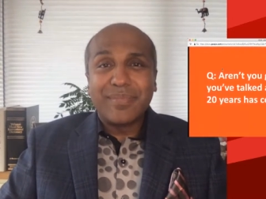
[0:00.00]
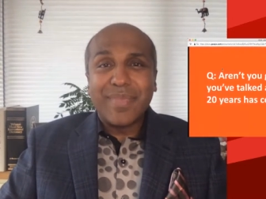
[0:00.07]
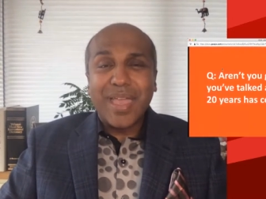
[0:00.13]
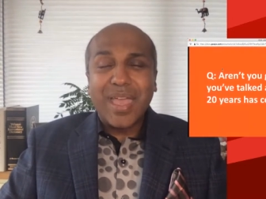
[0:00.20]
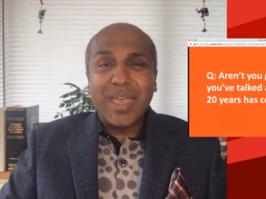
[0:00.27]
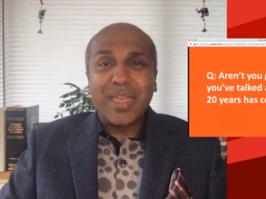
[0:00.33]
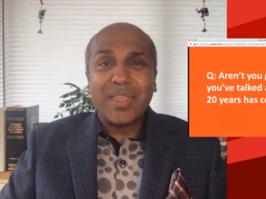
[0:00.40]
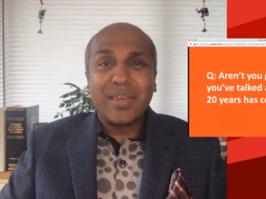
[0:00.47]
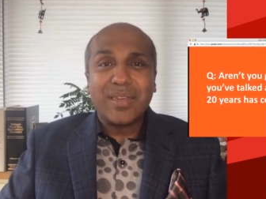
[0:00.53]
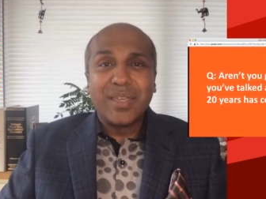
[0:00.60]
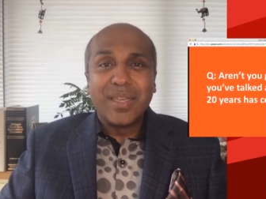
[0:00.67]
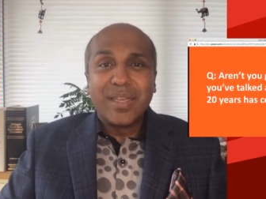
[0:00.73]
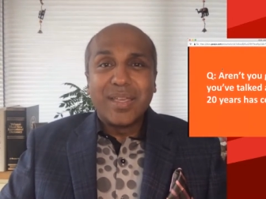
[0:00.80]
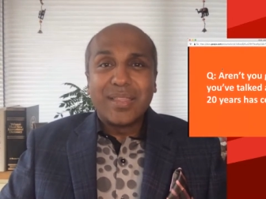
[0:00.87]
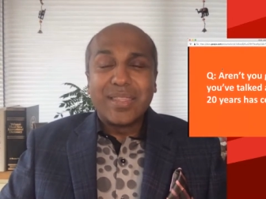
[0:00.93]
And
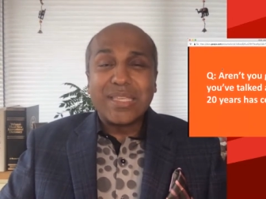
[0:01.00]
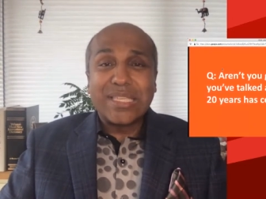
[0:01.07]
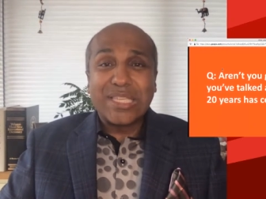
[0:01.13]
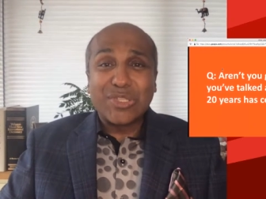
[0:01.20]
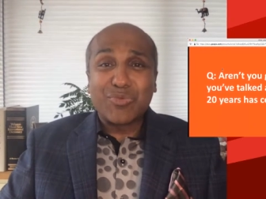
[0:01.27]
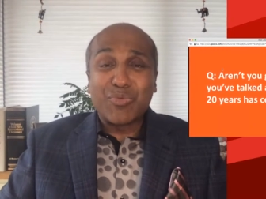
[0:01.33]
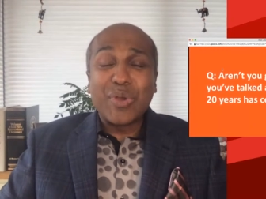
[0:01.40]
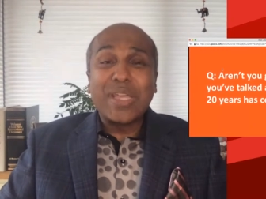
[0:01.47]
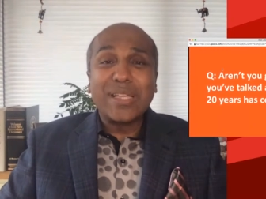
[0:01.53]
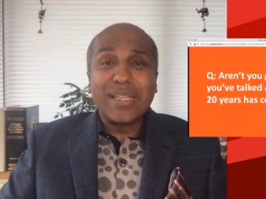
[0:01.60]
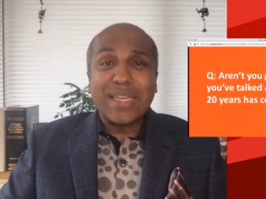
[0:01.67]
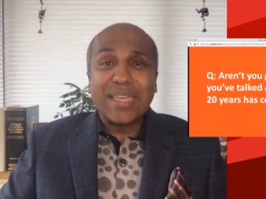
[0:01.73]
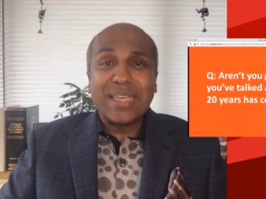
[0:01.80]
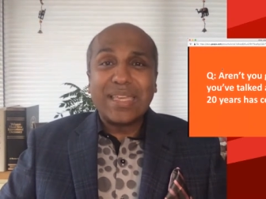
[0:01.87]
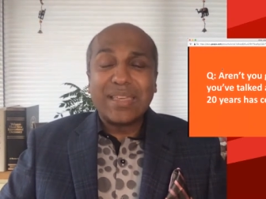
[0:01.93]
this is
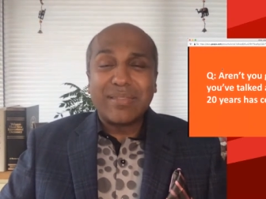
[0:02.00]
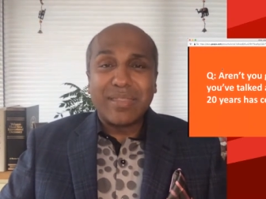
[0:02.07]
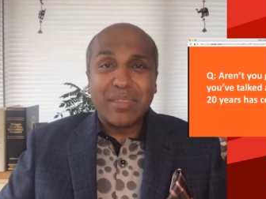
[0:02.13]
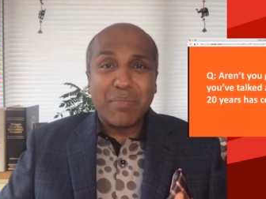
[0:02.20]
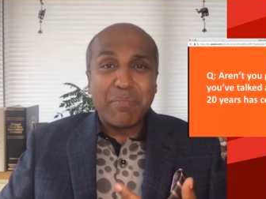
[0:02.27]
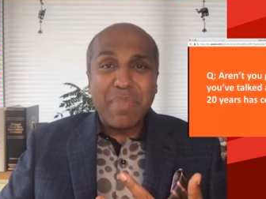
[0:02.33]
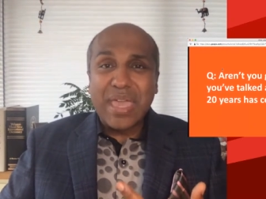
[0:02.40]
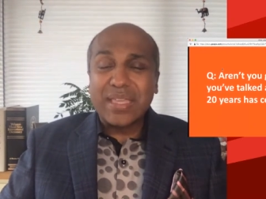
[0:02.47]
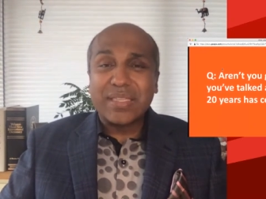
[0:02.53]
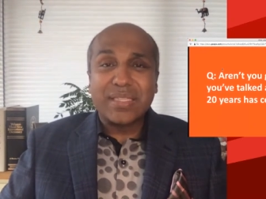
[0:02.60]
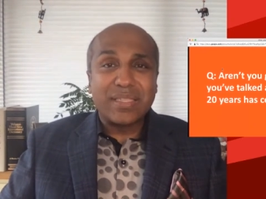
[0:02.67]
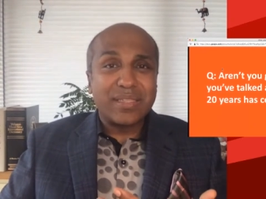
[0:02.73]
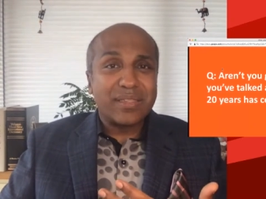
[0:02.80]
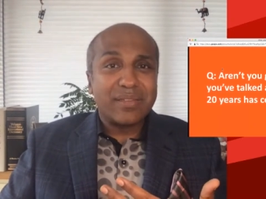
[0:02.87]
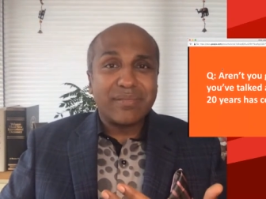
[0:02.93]
really the
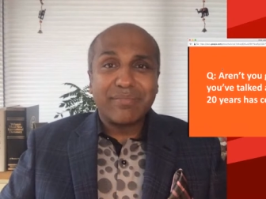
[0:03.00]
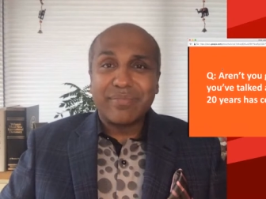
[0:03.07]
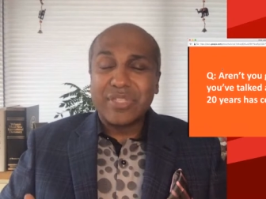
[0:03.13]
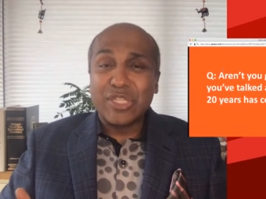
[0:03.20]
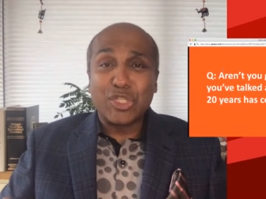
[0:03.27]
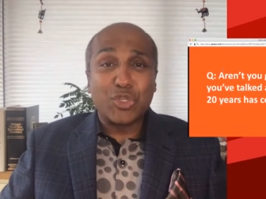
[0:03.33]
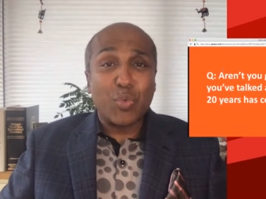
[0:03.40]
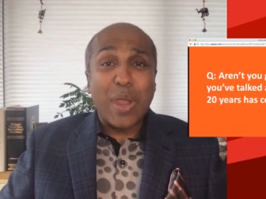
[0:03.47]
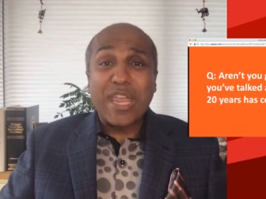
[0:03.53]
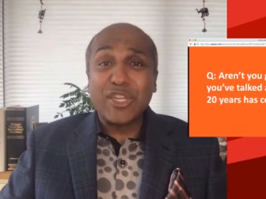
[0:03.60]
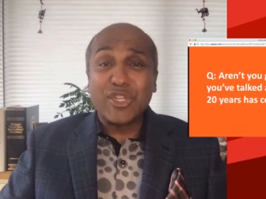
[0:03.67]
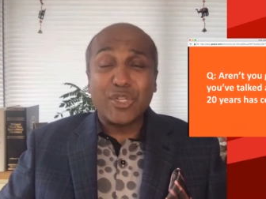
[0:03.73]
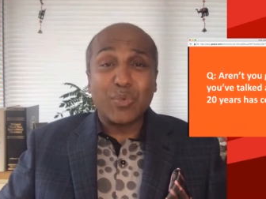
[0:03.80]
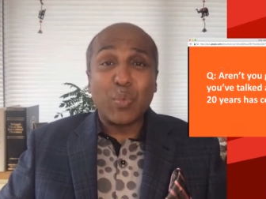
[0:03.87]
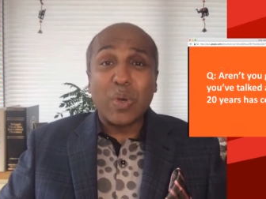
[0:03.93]
mixed
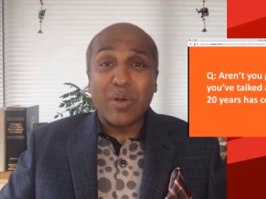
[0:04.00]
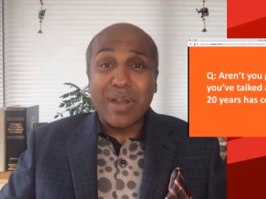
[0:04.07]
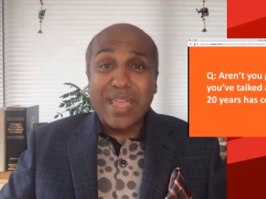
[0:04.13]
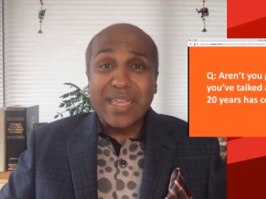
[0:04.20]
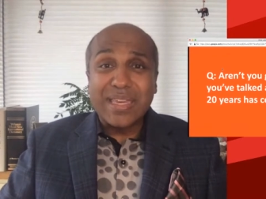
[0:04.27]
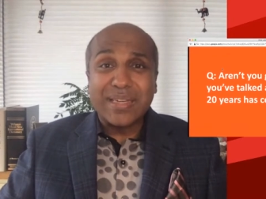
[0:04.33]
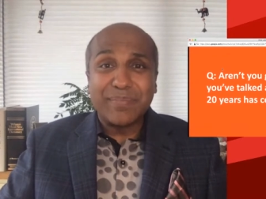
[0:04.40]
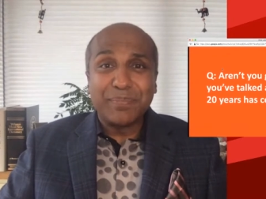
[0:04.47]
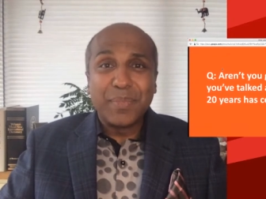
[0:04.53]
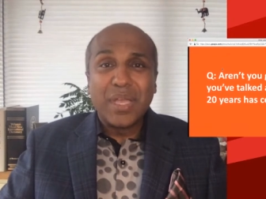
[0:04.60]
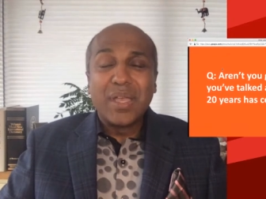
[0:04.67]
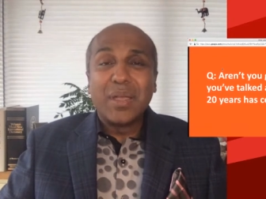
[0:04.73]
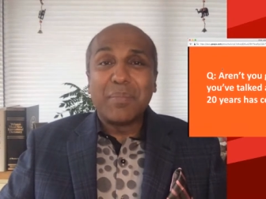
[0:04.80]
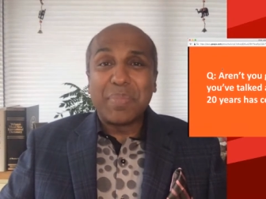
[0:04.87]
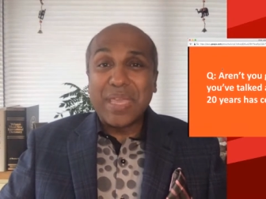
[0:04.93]
situation we're in.
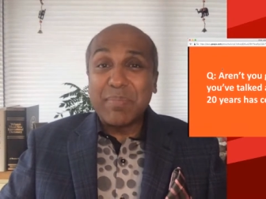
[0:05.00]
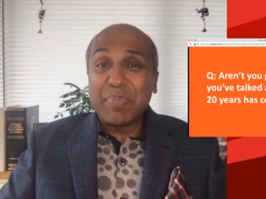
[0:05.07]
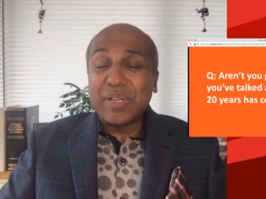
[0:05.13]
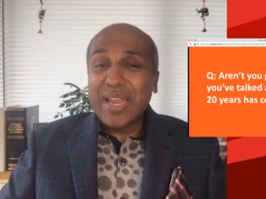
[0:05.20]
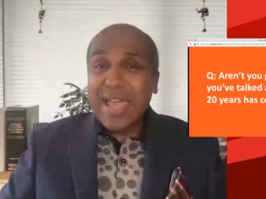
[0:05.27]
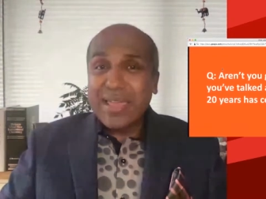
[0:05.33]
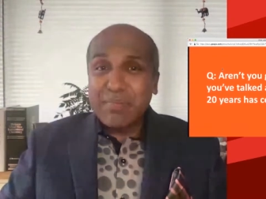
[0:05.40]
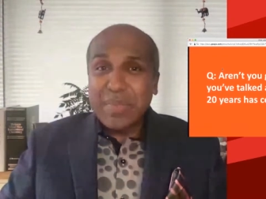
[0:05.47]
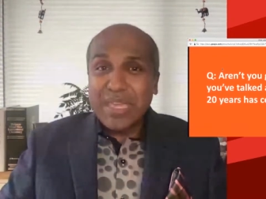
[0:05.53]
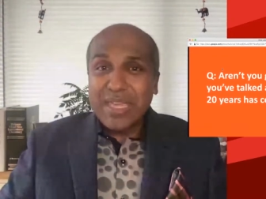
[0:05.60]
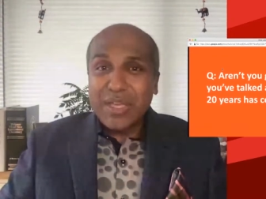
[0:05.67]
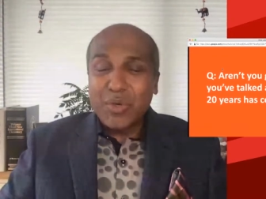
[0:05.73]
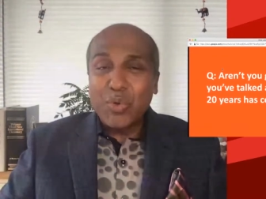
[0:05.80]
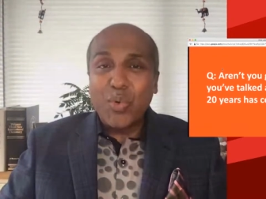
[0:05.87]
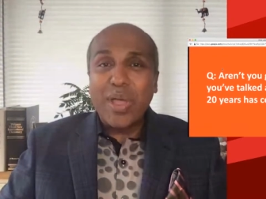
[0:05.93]
People like me
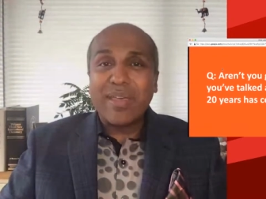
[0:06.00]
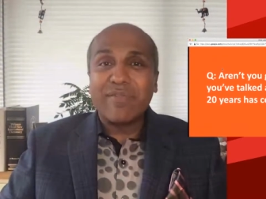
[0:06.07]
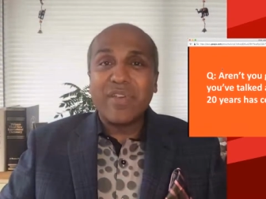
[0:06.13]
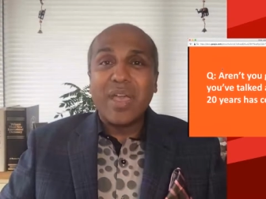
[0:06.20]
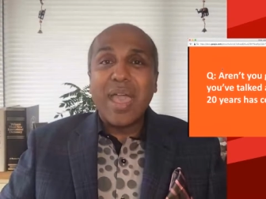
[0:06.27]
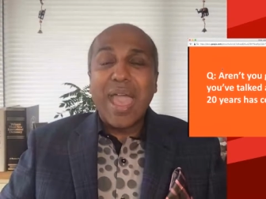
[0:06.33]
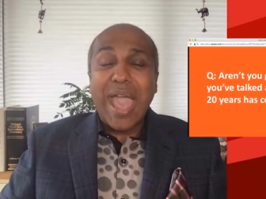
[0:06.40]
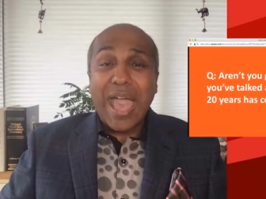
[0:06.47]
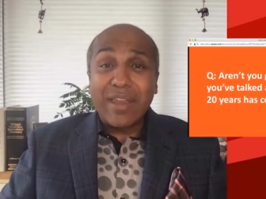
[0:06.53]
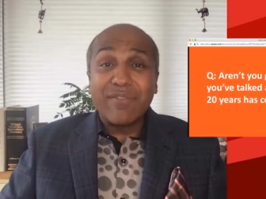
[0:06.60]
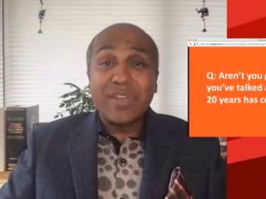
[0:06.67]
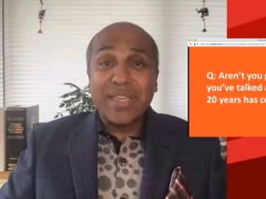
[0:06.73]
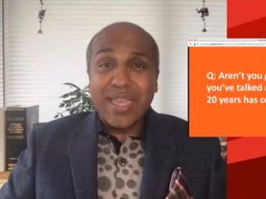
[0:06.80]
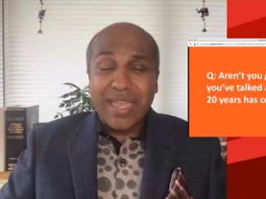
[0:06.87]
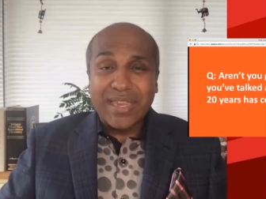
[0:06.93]
who have
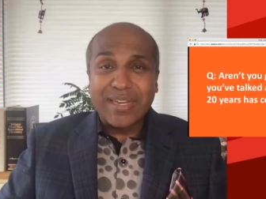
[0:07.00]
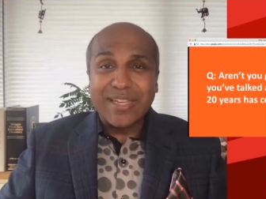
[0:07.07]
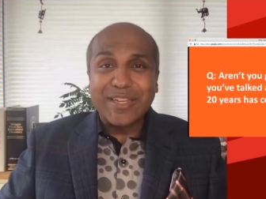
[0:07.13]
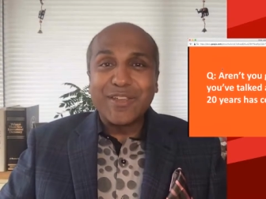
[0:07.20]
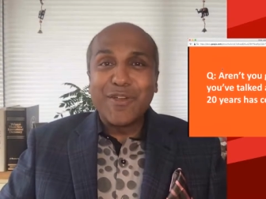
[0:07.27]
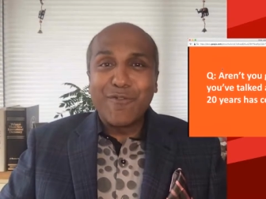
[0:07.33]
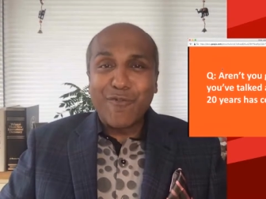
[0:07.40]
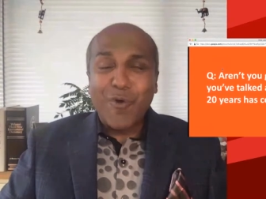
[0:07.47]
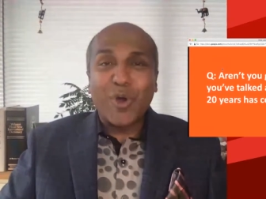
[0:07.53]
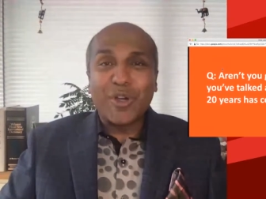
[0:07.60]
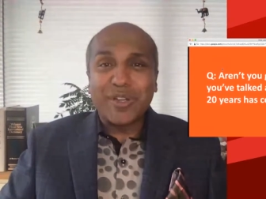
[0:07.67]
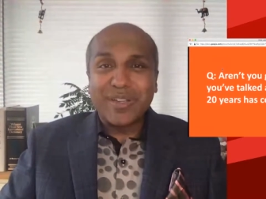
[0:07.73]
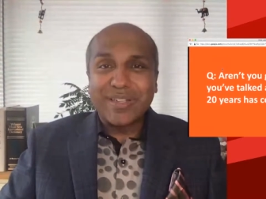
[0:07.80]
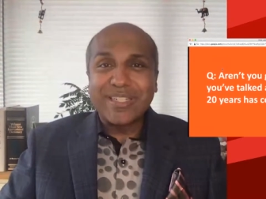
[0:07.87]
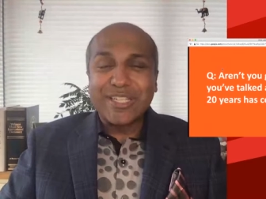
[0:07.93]
advocated
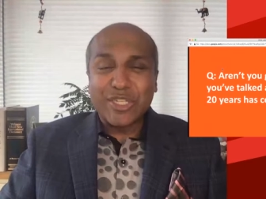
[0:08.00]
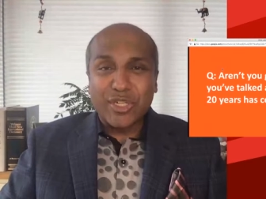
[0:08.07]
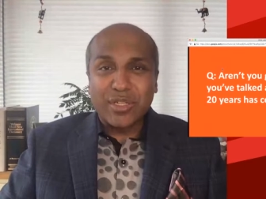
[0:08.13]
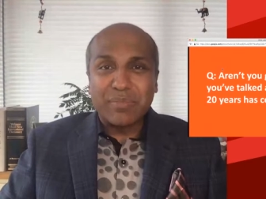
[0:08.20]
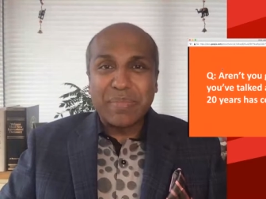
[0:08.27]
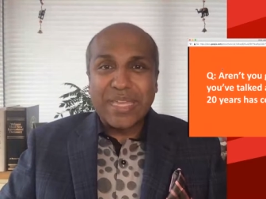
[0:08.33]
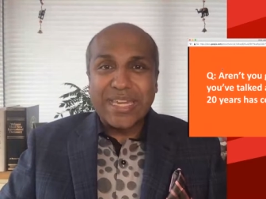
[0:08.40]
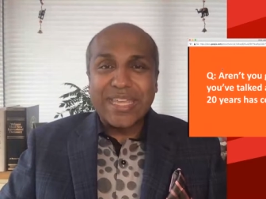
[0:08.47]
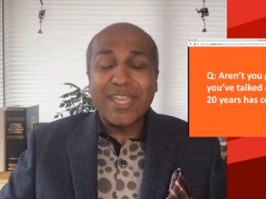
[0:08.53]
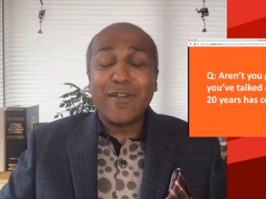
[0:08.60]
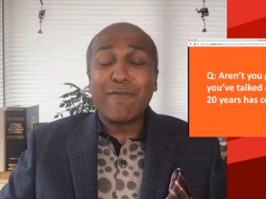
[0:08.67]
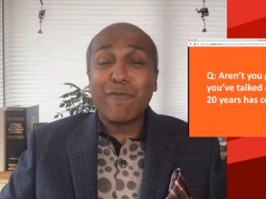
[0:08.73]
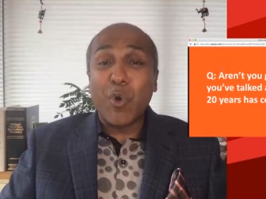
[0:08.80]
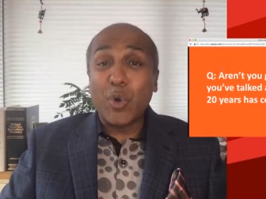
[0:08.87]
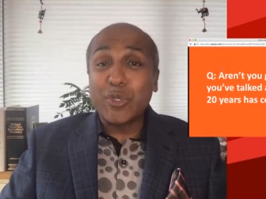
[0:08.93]
for digital media,
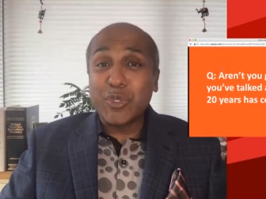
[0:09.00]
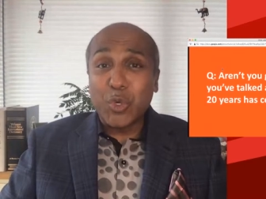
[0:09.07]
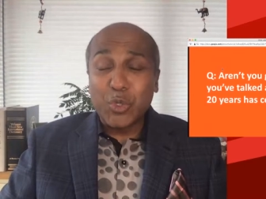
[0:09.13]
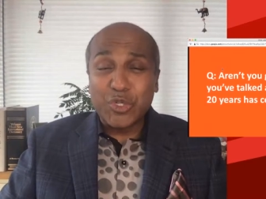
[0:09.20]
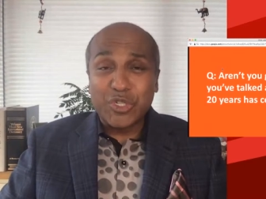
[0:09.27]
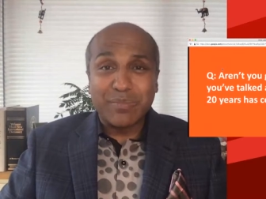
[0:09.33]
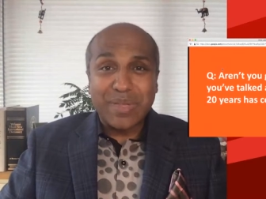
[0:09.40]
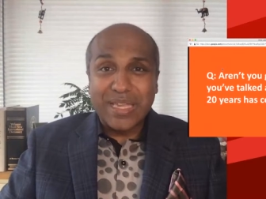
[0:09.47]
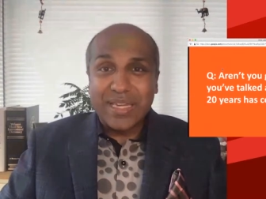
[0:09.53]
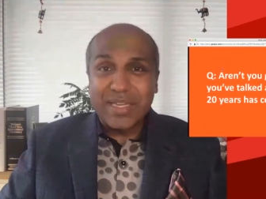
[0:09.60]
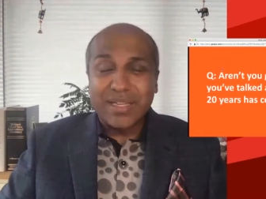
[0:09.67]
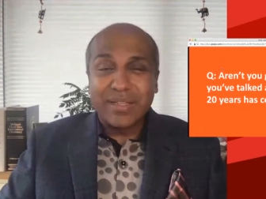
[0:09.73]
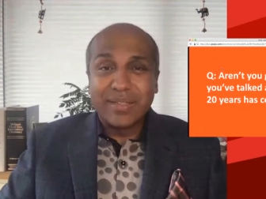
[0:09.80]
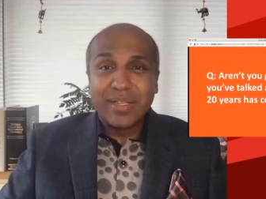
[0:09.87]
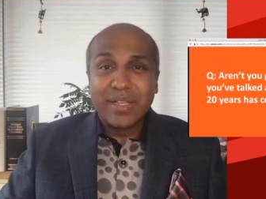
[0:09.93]
for social media,